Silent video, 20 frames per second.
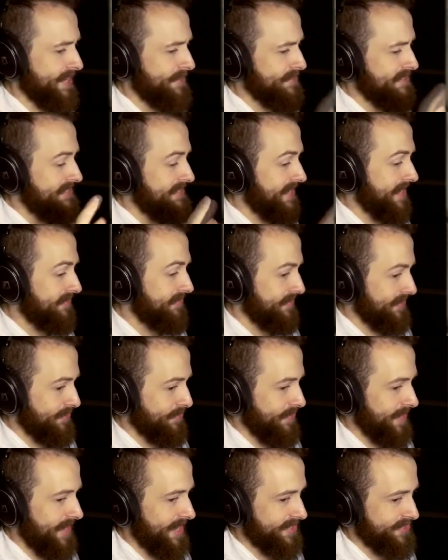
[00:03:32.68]
I was definitely
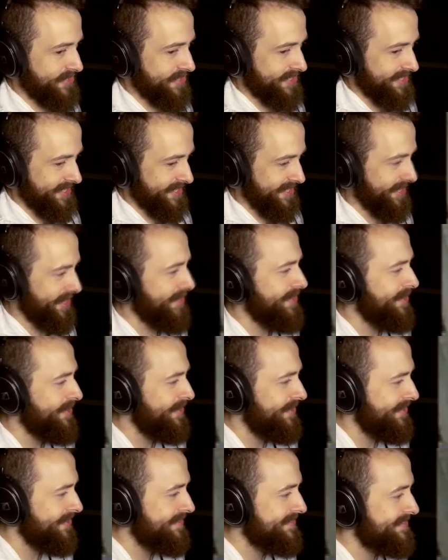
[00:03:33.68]
watching you.
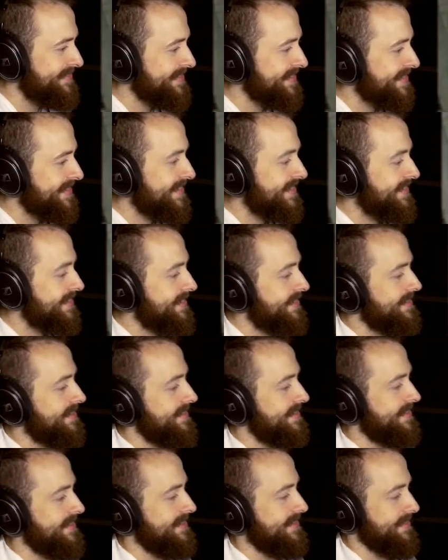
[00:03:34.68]

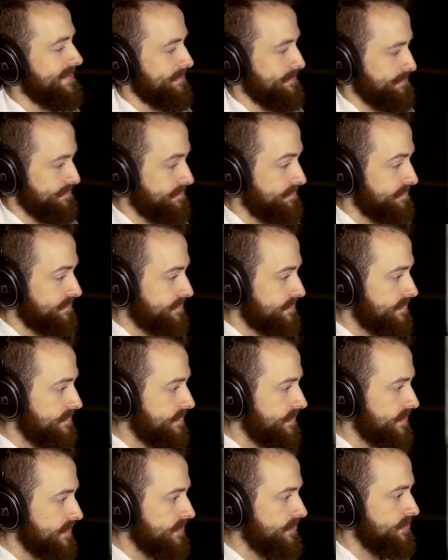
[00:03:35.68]
uh,
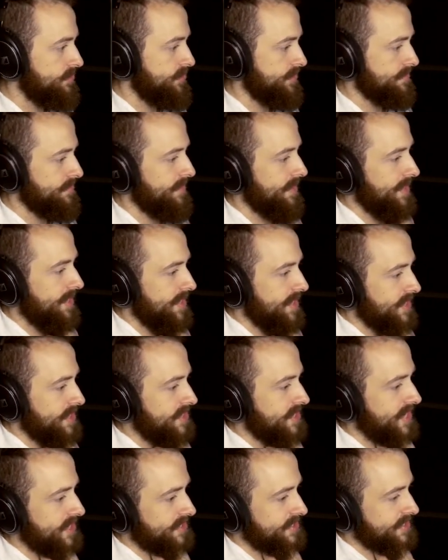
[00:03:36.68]
Jim.
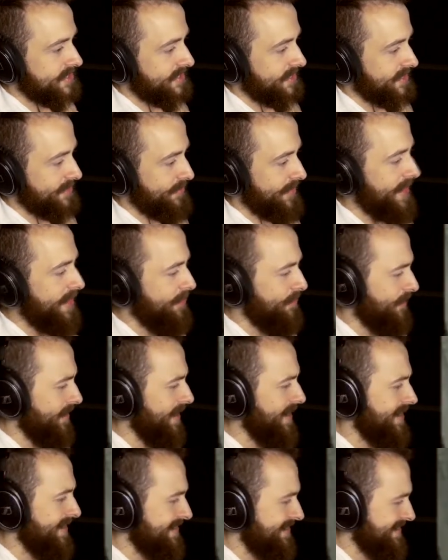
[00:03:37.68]
Yes. Uh, wait,
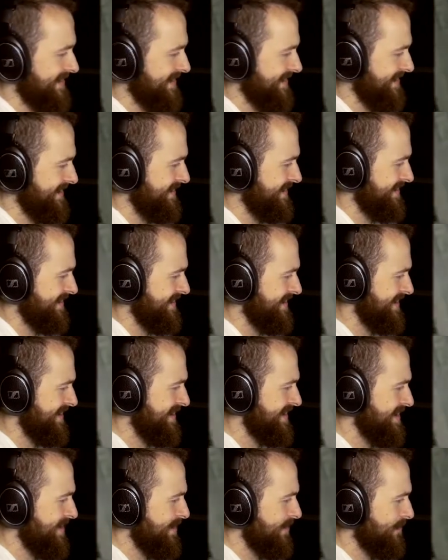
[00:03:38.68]
what?
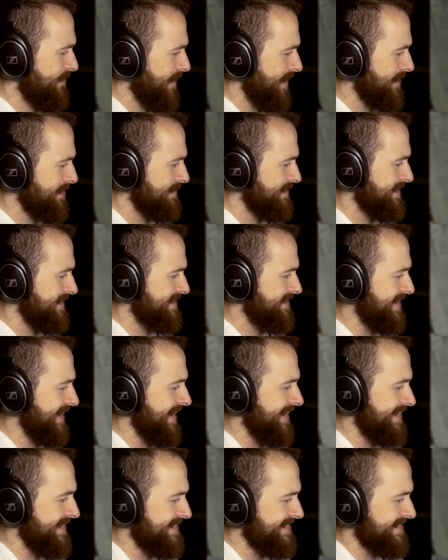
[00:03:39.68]
Why do we just
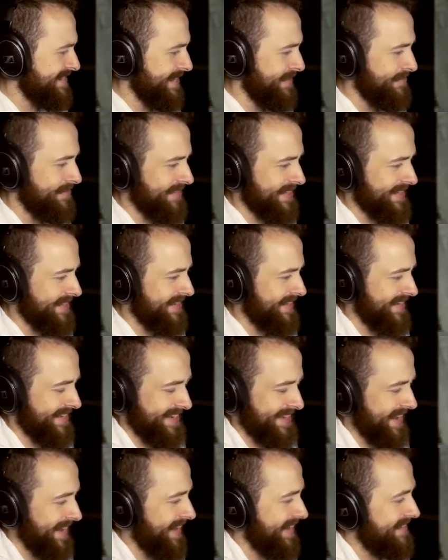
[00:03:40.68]
say the same thing
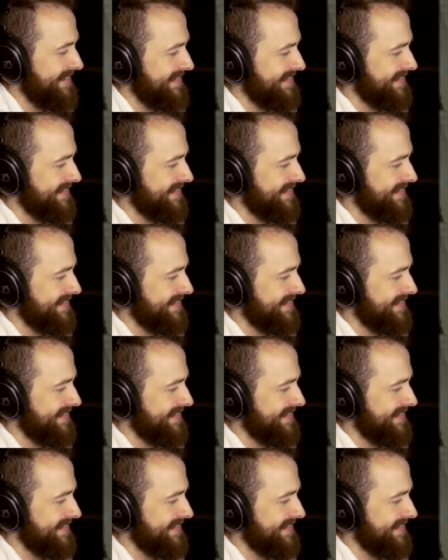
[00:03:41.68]
again?